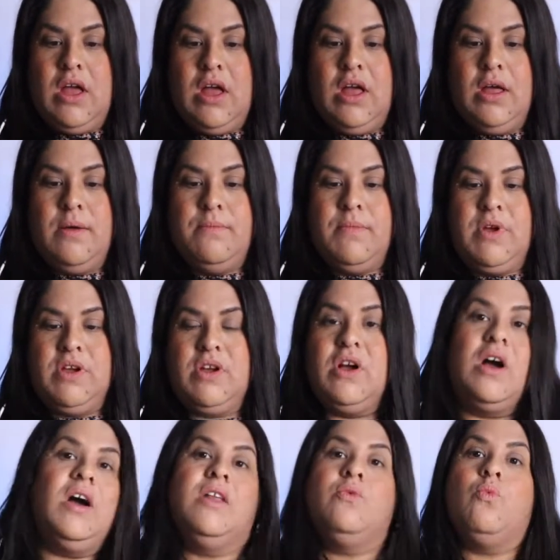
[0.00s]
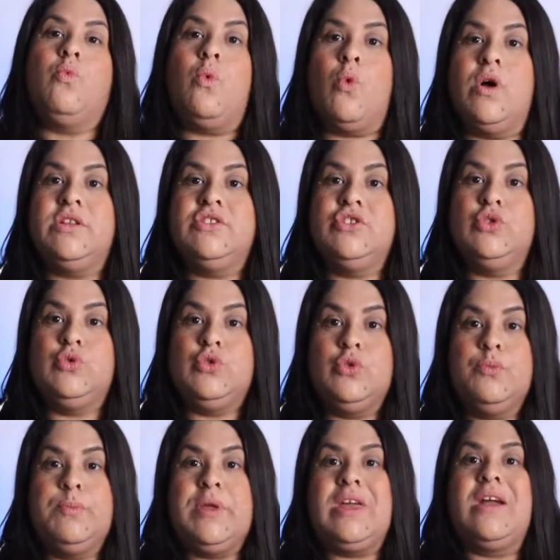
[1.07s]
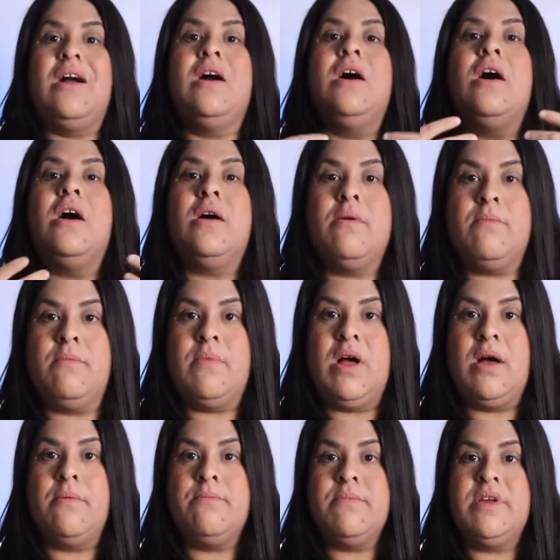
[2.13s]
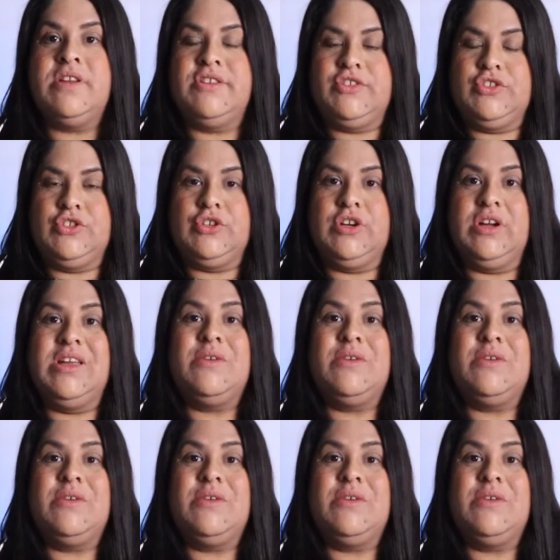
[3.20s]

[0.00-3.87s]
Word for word: God wants you to become a minister.